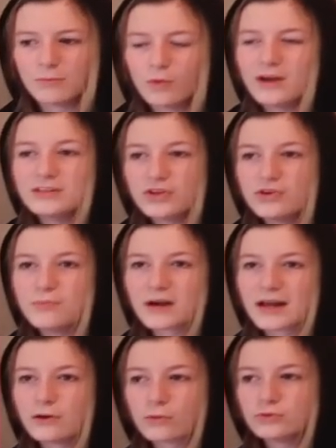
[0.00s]
Well, I do, but
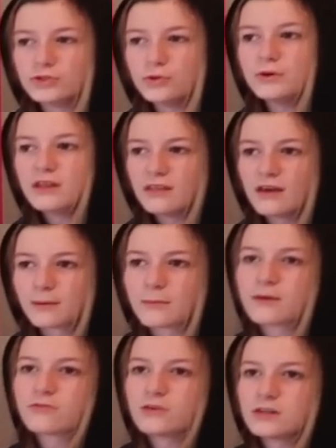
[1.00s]
I don't do anything in
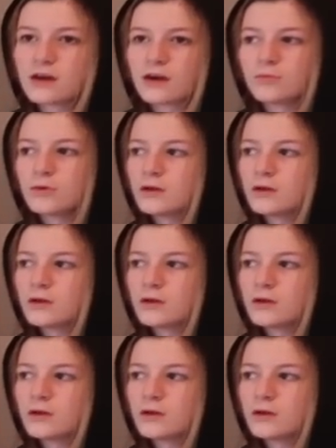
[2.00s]
my free time.